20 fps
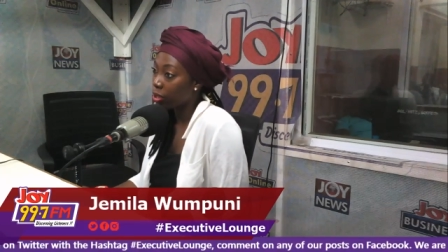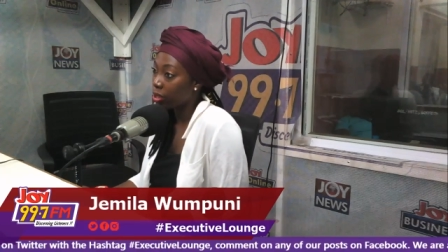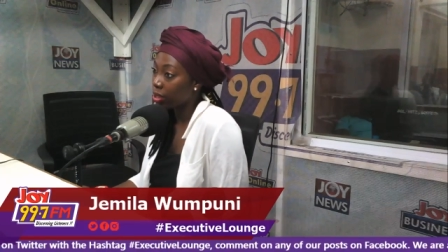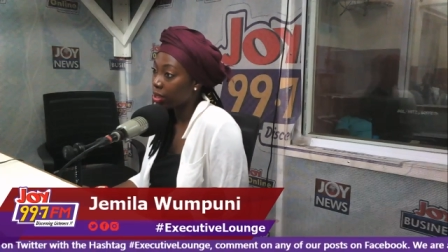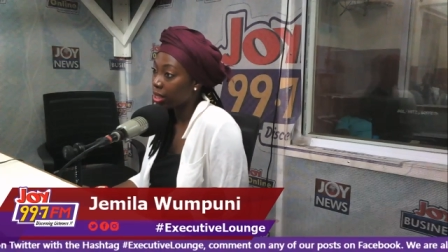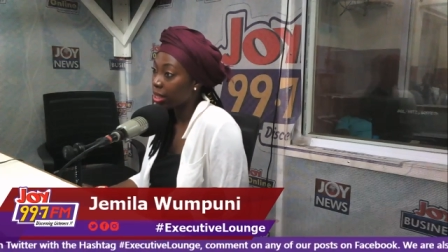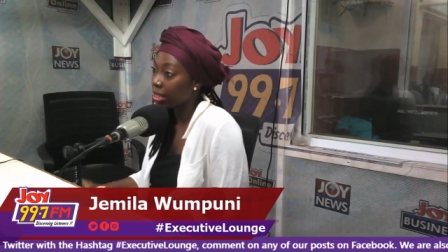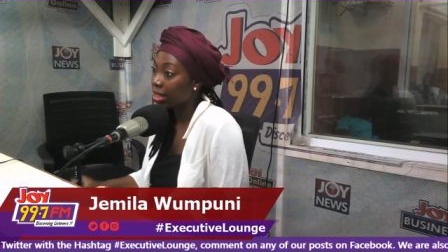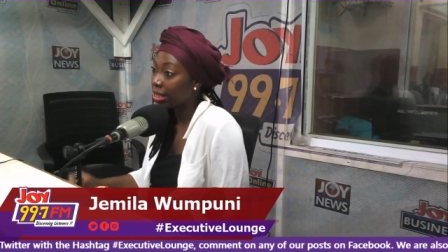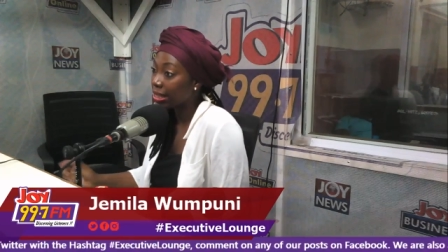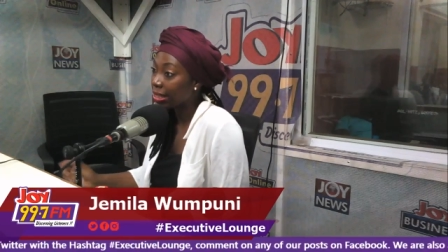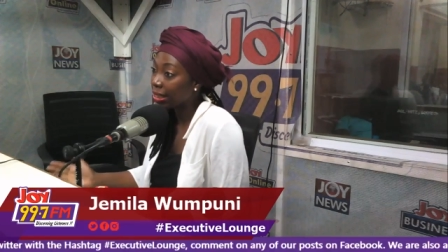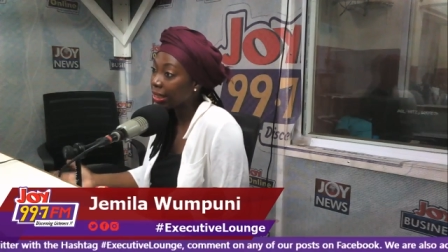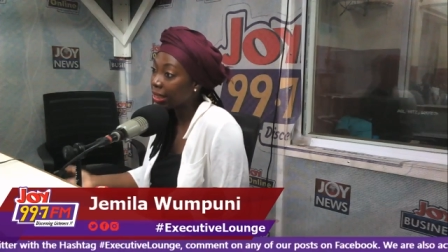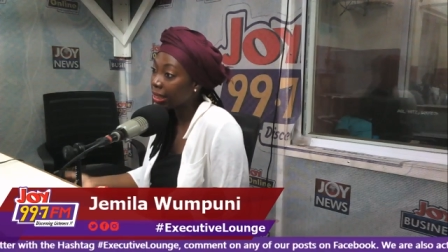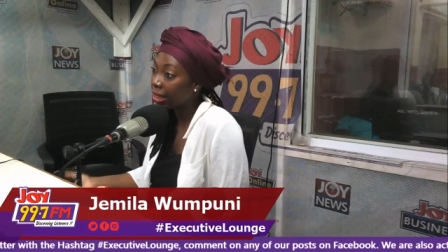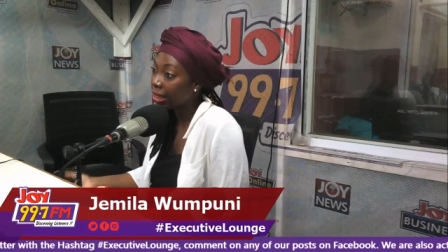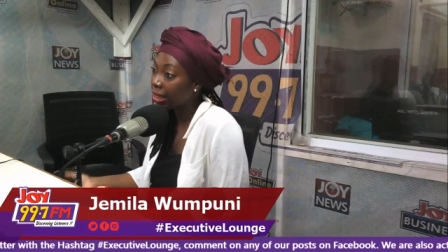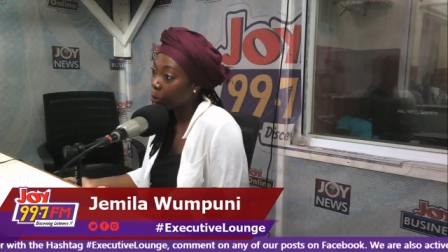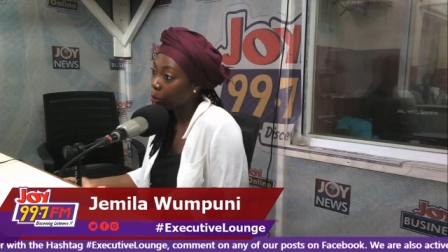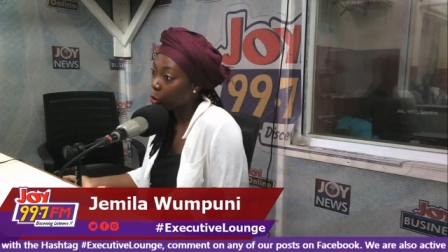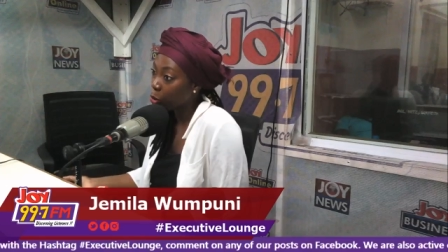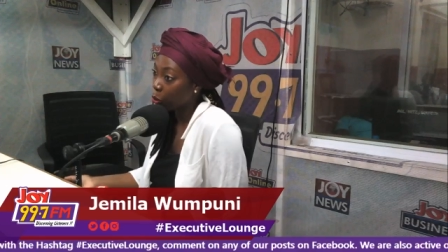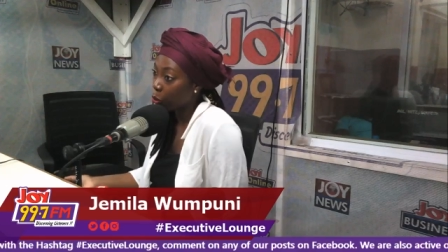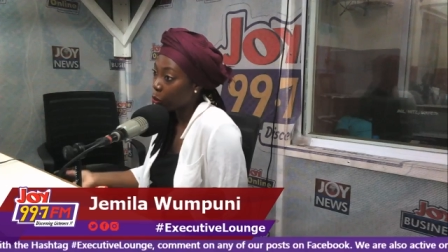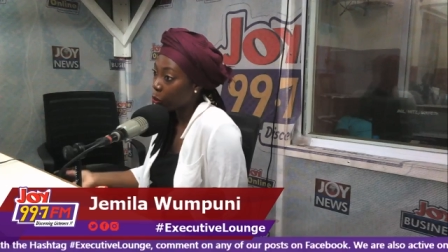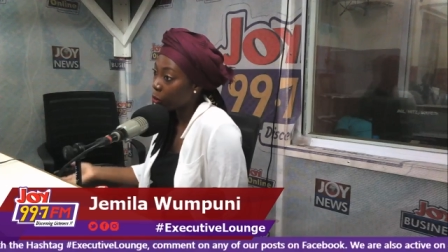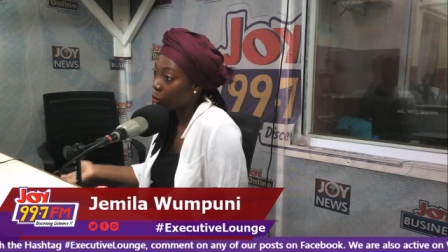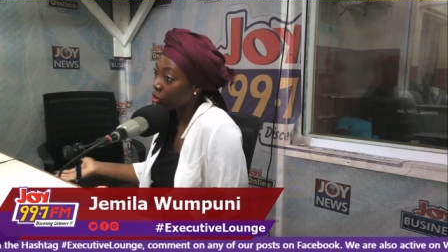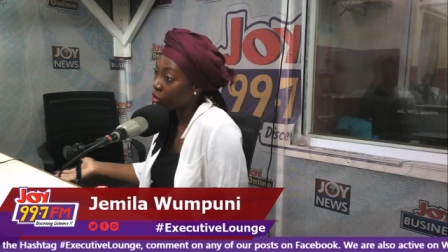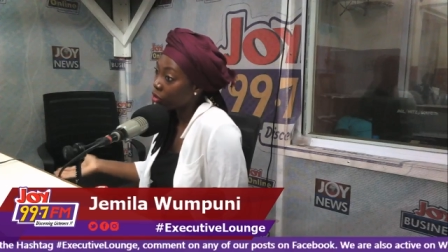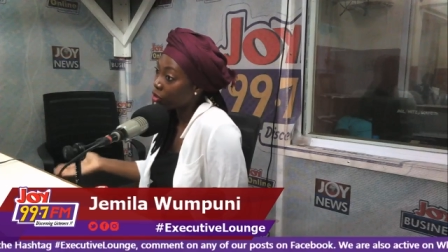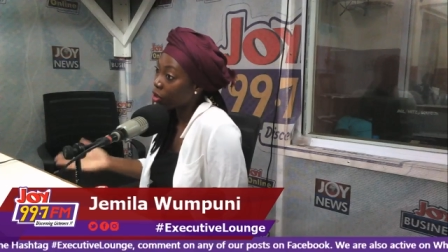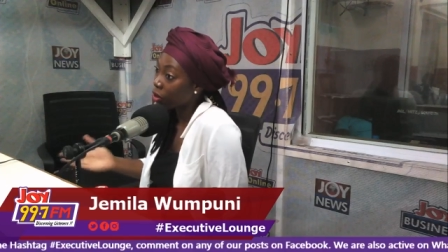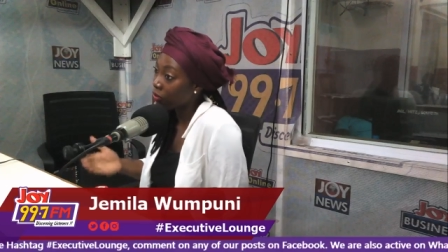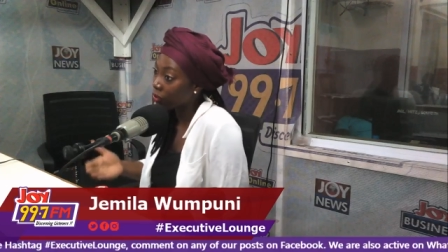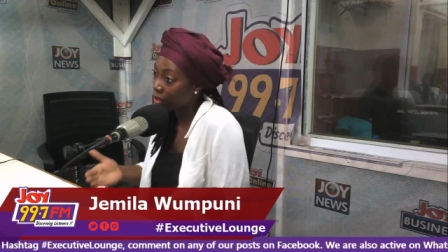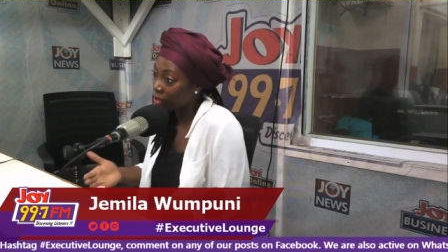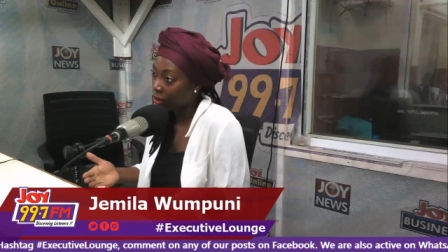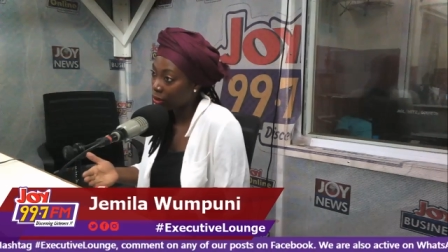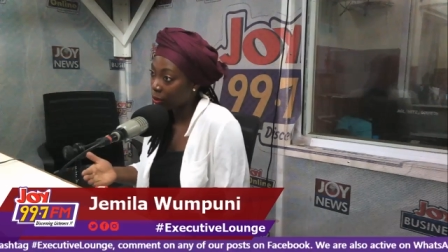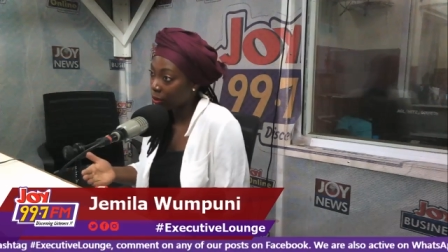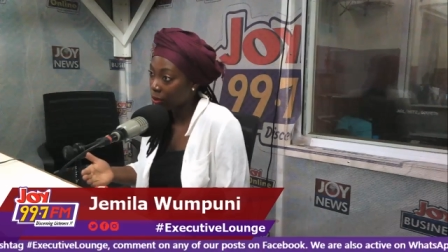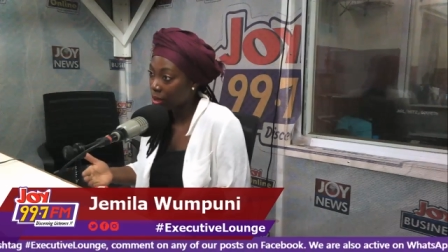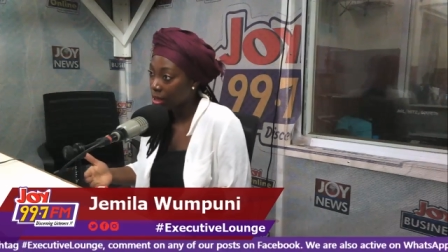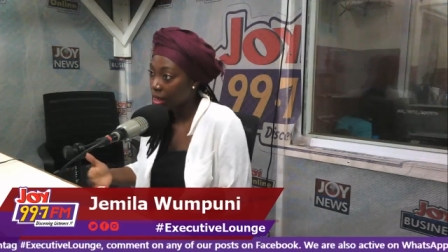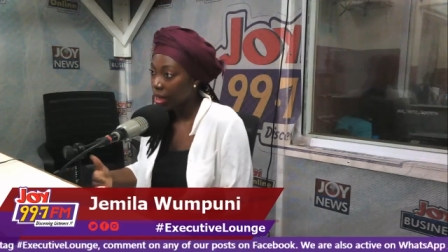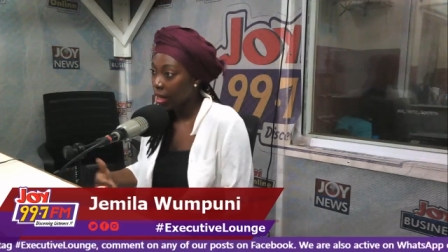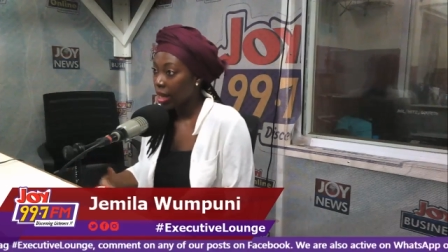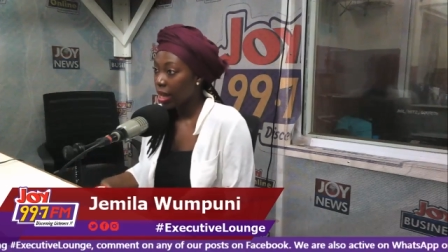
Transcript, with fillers: And it's leaning more towards soft skills